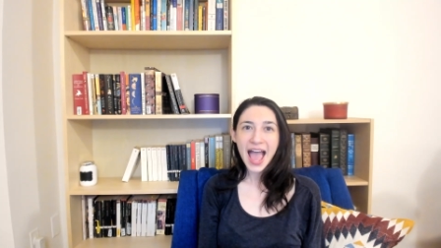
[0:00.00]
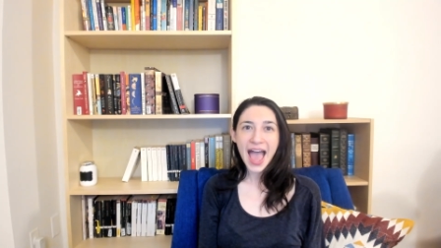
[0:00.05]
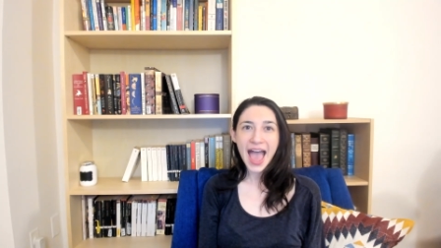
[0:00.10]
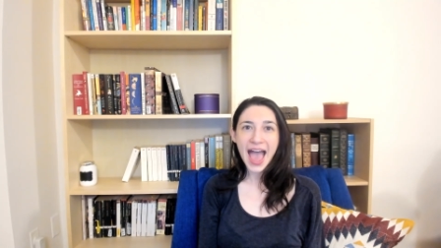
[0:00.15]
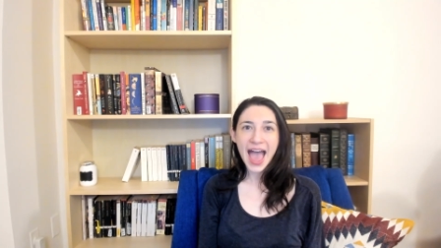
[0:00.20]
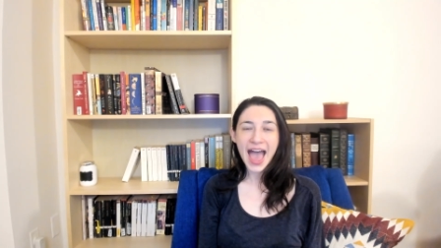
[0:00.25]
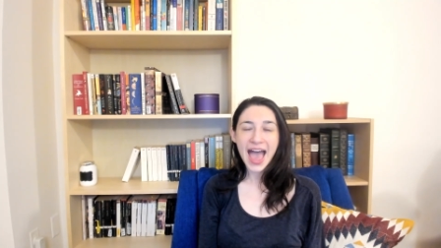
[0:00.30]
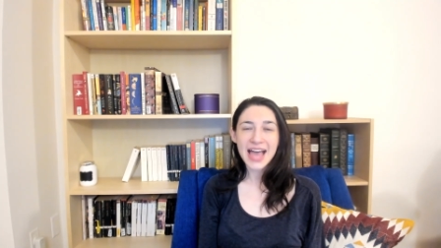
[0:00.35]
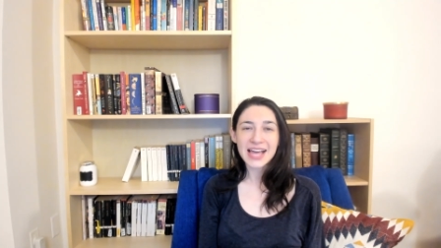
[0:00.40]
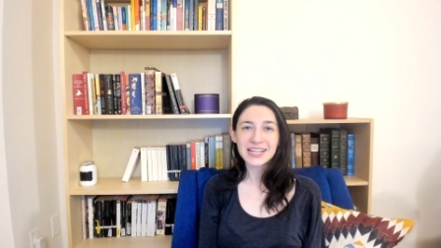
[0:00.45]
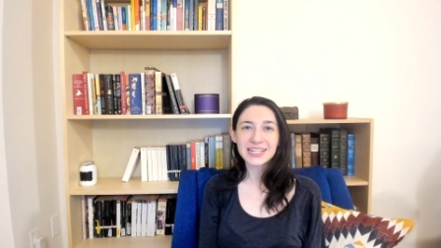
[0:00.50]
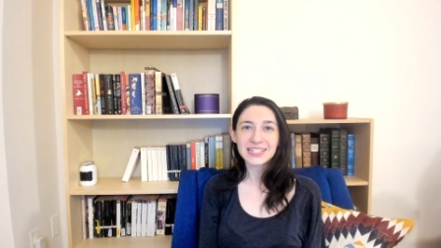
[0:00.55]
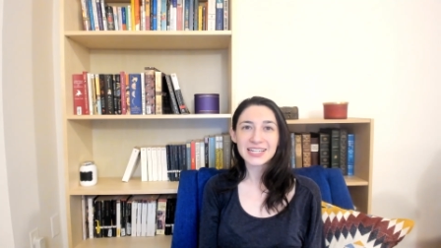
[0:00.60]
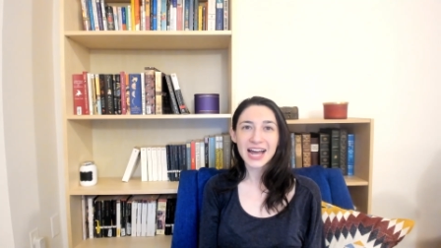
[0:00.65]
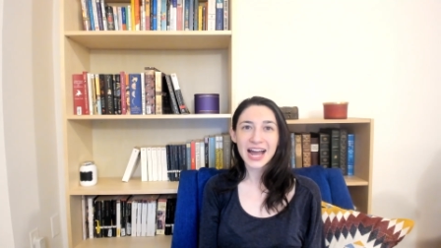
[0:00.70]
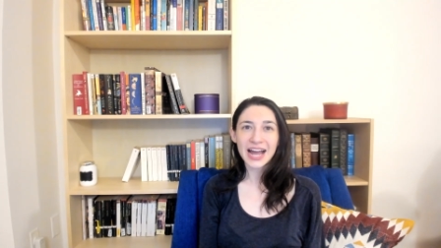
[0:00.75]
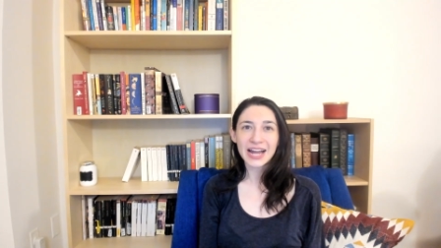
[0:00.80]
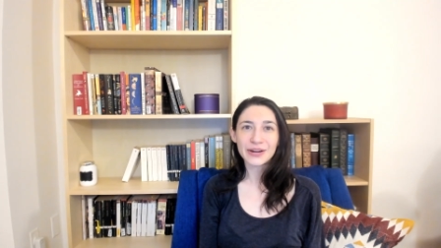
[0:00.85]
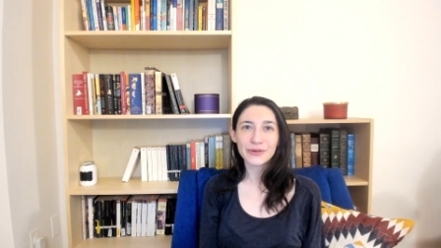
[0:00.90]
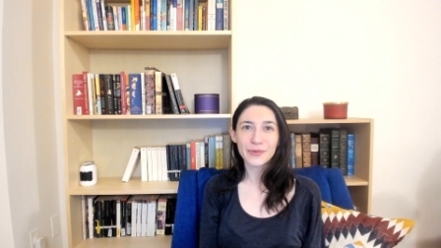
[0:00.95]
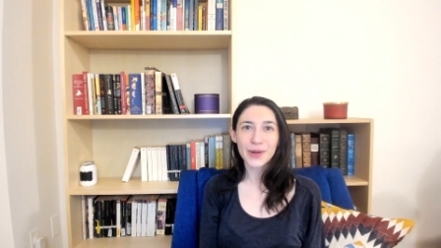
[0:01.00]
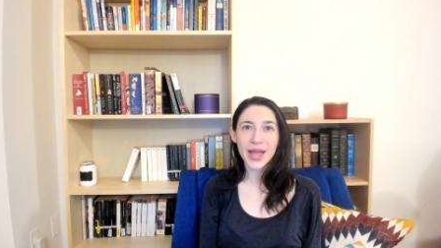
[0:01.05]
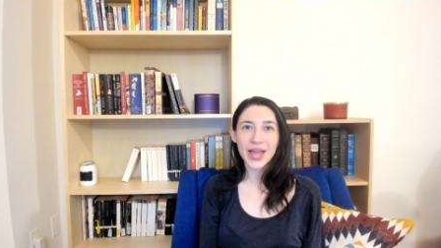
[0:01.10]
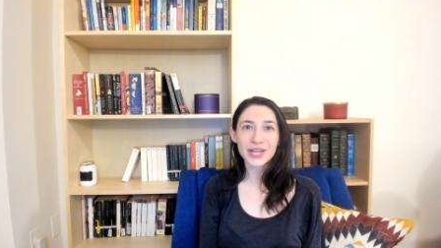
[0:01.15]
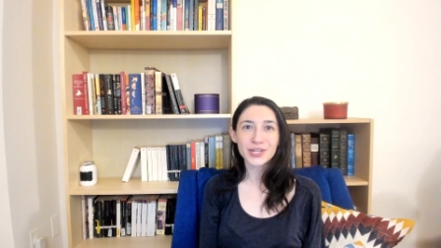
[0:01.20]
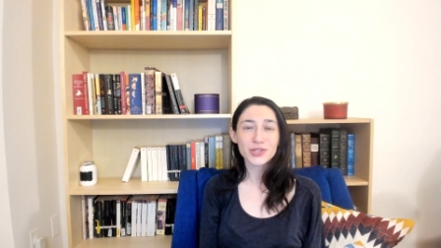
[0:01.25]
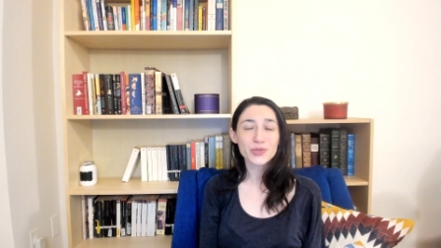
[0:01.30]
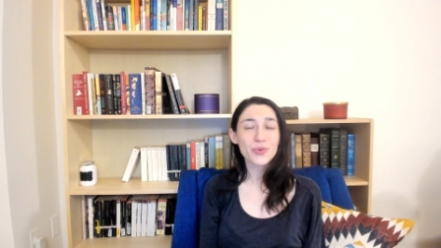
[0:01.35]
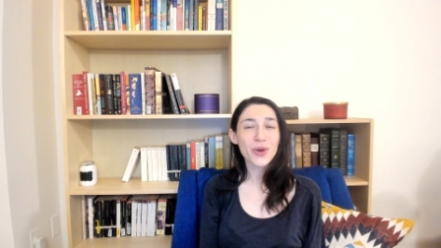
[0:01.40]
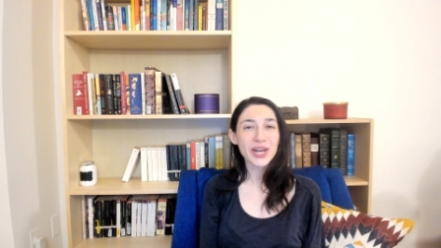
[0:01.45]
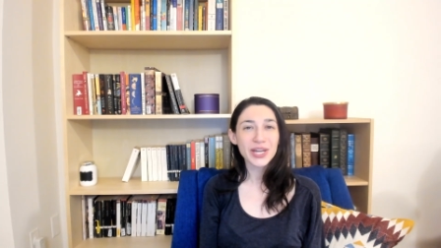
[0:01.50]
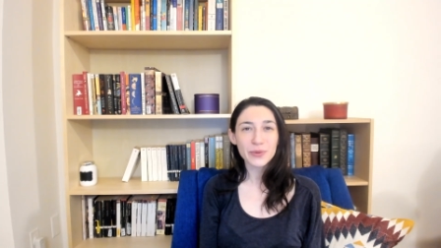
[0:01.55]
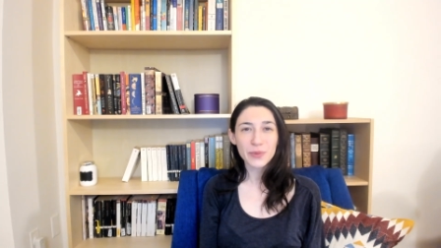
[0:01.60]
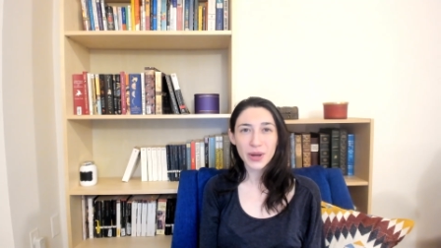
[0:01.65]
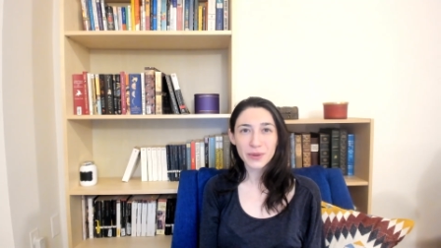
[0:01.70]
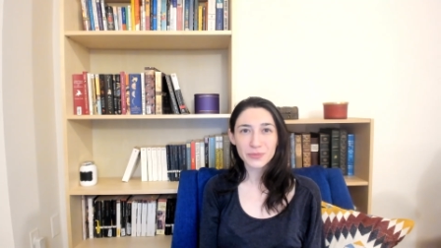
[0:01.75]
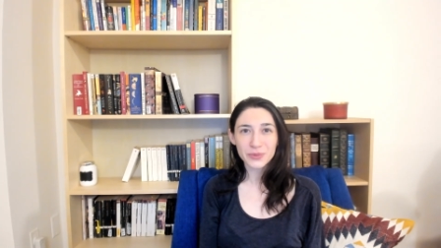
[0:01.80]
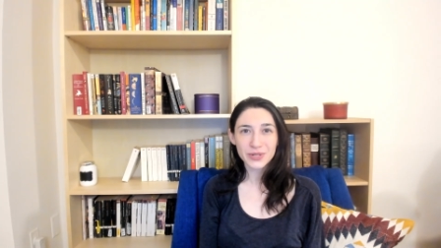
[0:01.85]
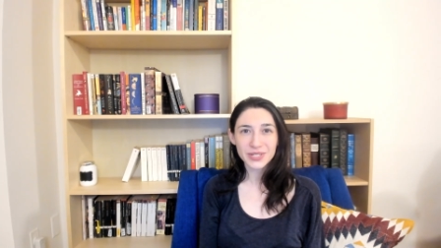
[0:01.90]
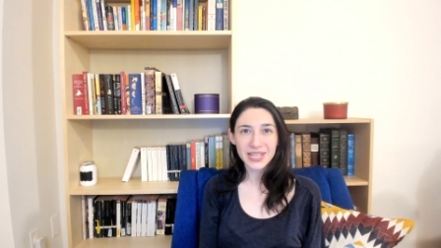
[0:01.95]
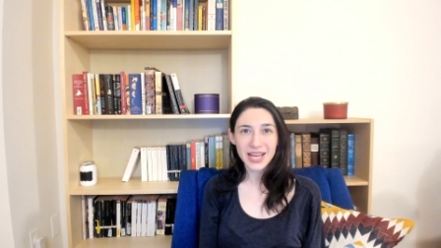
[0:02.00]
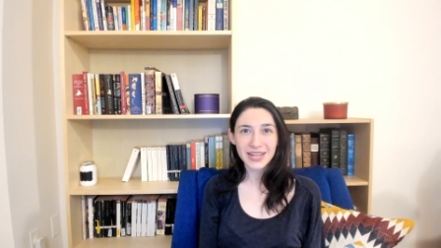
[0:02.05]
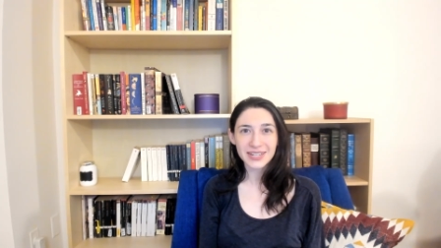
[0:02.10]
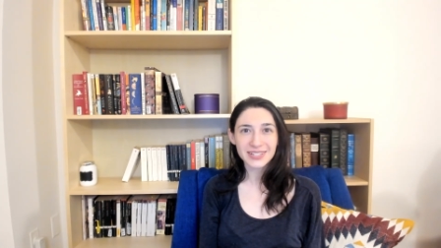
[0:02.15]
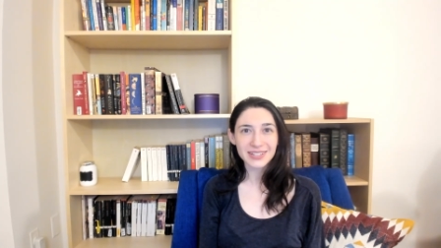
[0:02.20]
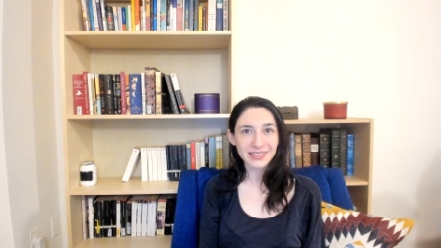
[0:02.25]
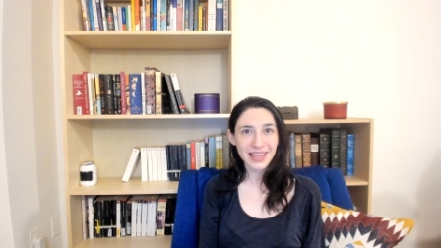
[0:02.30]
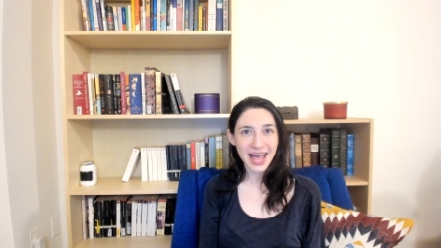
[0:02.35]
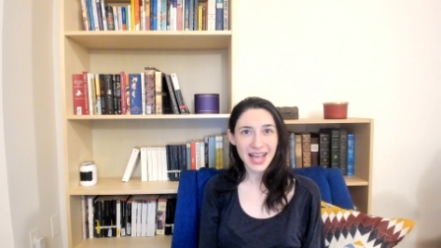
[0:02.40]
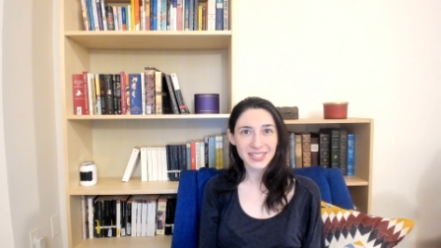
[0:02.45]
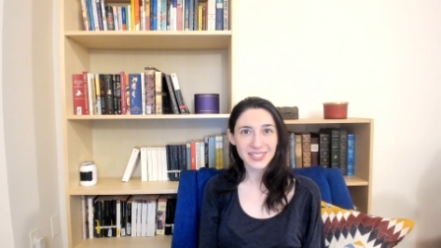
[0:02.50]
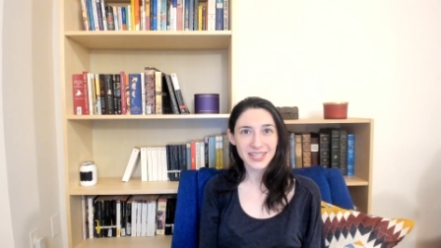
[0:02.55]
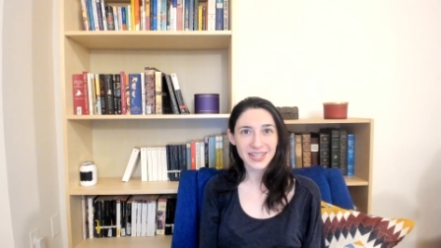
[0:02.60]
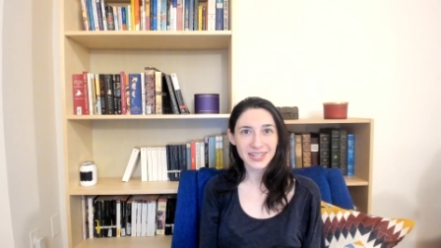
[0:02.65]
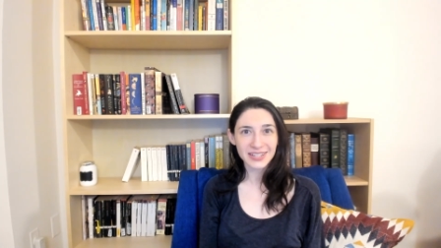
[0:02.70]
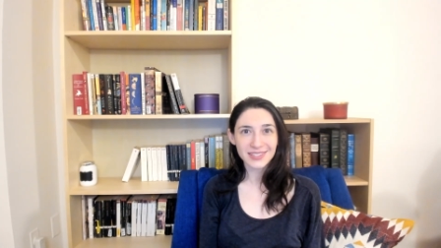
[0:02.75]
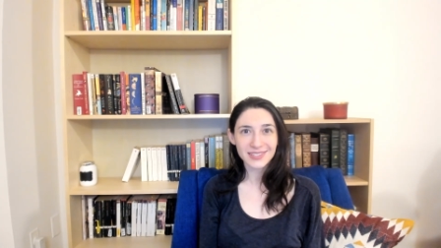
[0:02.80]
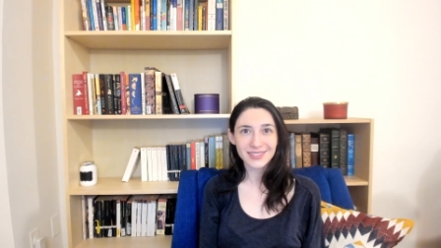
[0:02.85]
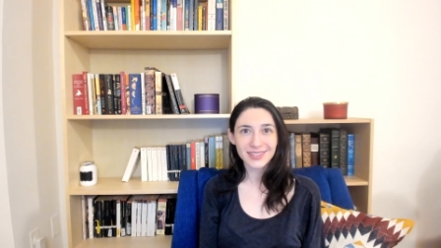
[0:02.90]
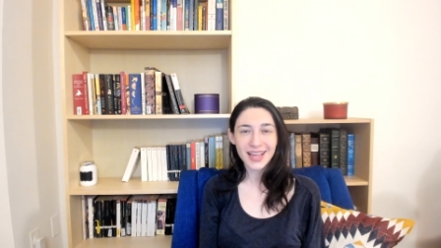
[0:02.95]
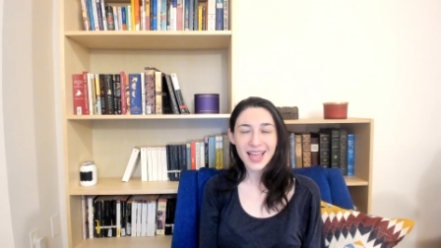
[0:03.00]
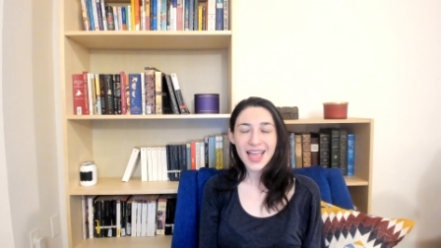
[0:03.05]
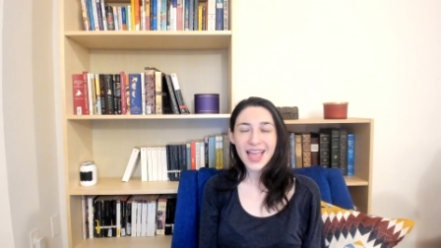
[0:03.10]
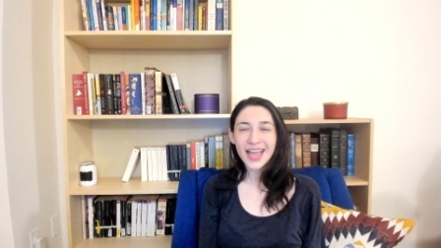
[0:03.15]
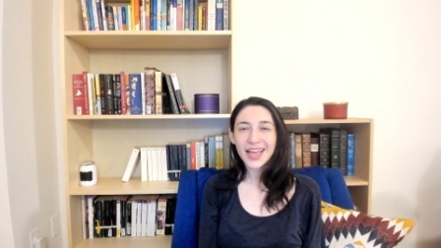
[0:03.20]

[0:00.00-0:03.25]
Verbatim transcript: and I read 21% classics.